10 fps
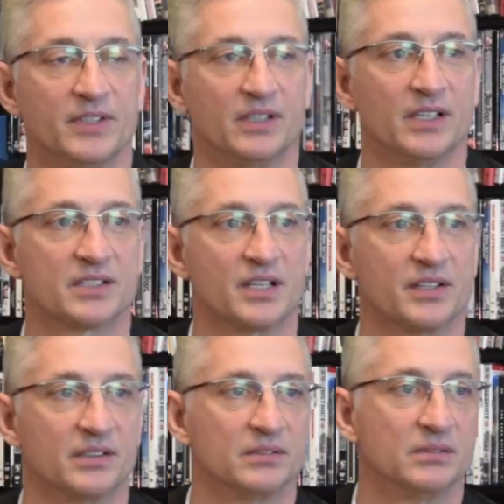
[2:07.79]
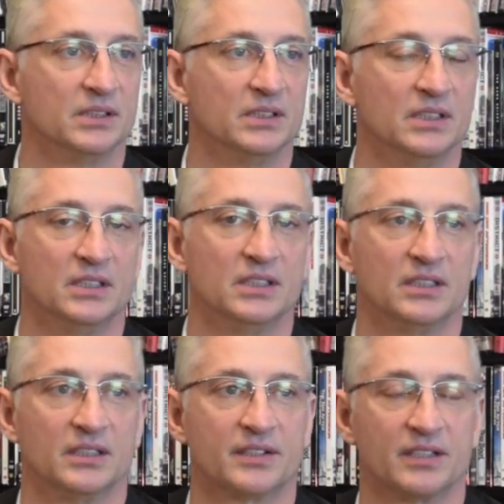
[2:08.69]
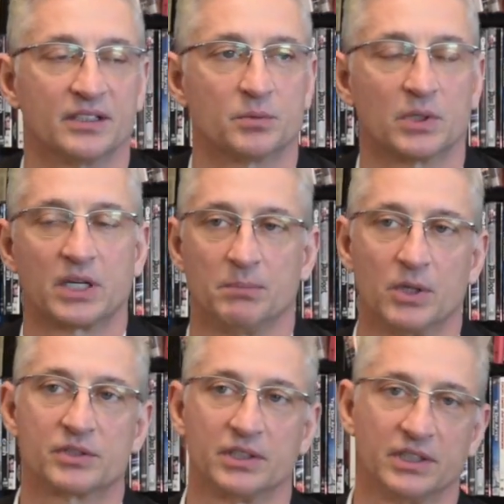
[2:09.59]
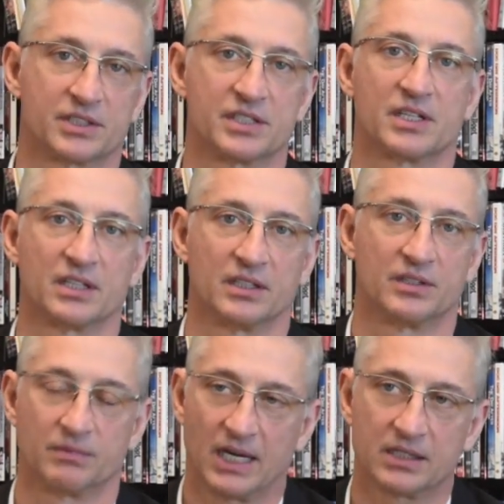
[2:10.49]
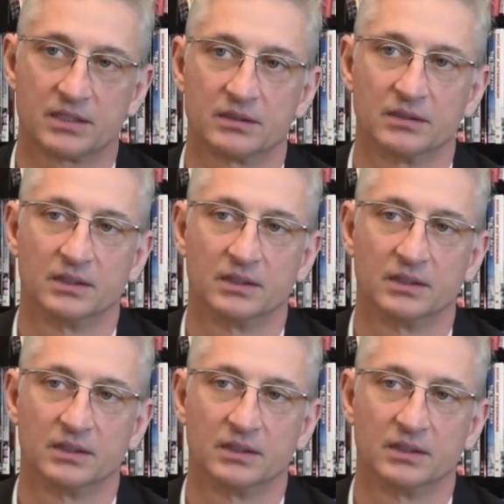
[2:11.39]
various other things, working mostly assisting the director.